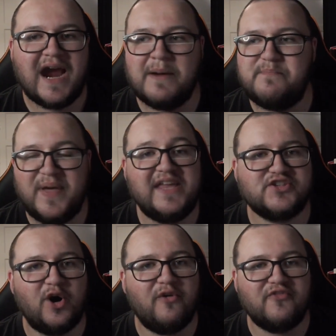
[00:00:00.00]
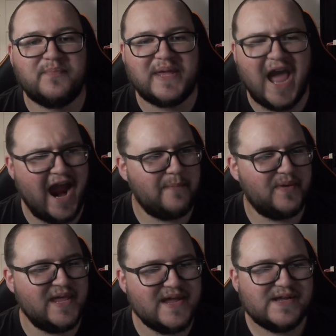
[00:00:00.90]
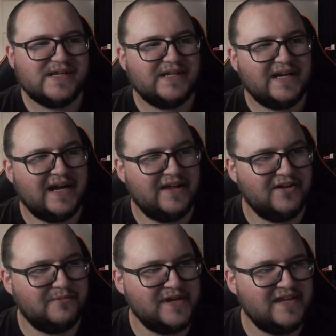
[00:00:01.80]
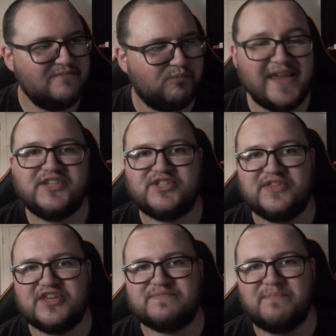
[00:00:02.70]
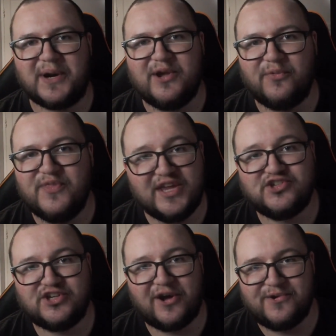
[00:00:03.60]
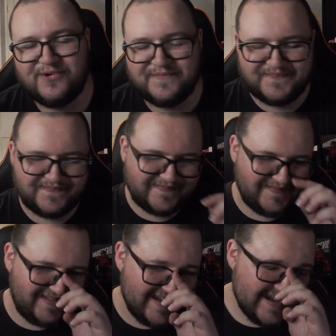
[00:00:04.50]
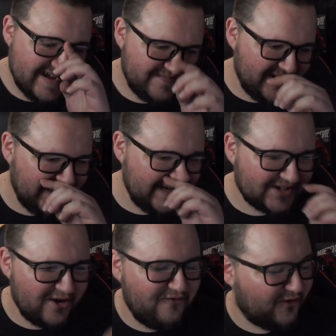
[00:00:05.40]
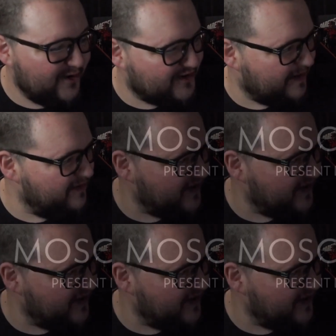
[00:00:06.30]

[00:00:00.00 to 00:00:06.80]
and piss off and be happy uh, that we wasted this money on this show. But let's go through some